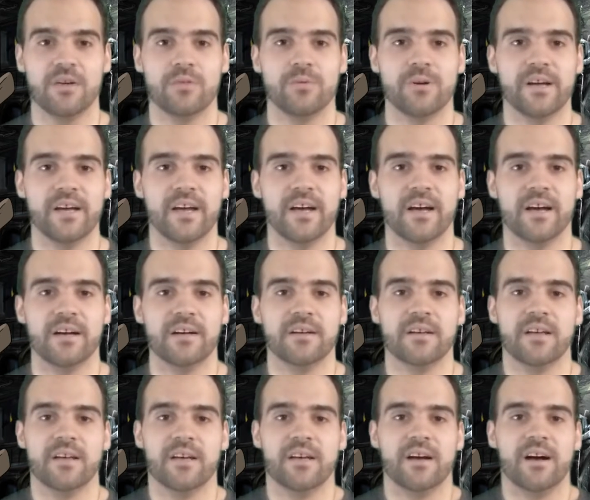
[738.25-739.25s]
Where
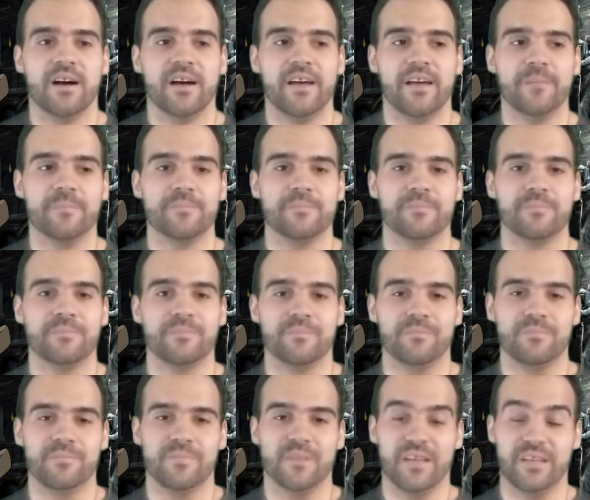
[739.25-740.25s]

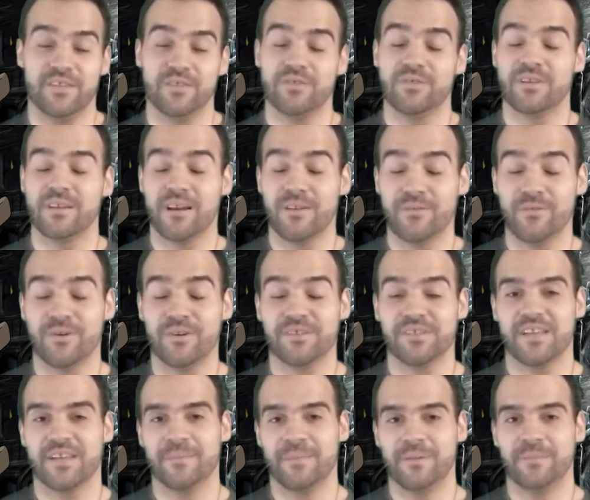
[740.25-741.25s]
like you can of course
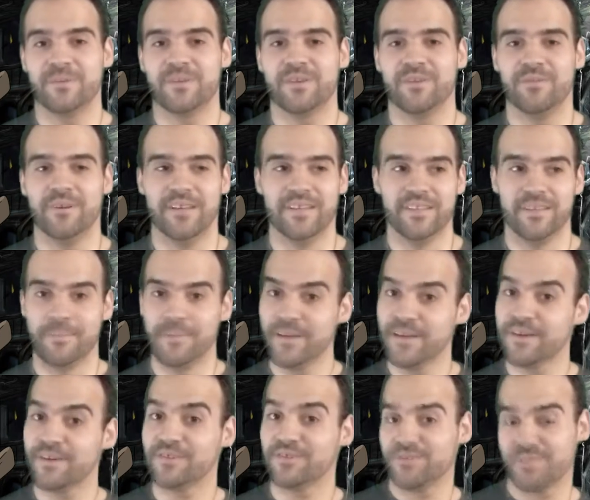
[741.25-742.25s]
get Mimikyu in the
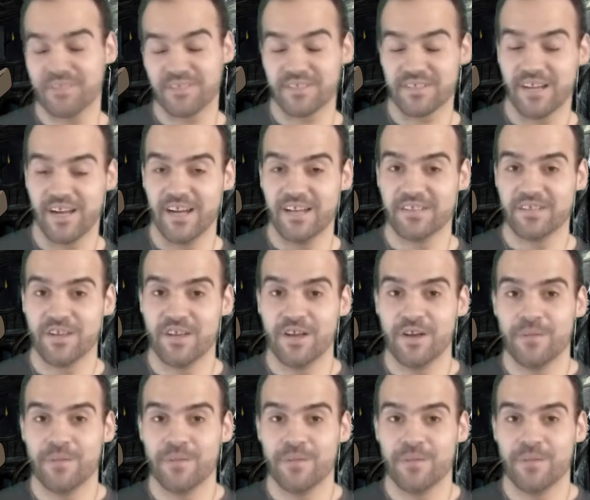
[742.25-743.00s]
Pikachu disguise,